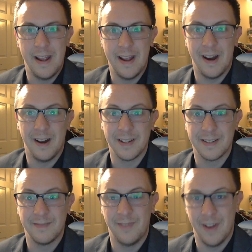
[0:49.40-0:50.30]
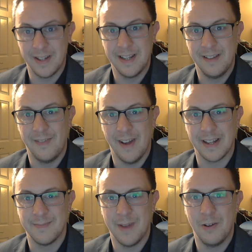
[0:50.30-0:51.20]
here are 13
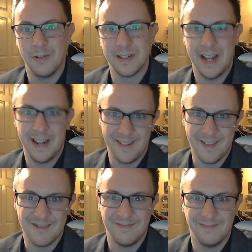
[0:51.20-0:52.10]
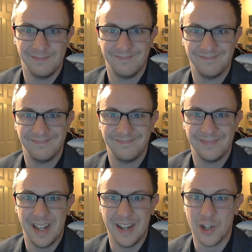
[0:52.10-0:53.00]
facts about Xandiel.
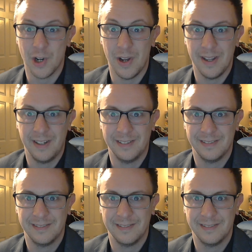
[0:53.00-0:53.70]
Enjoy.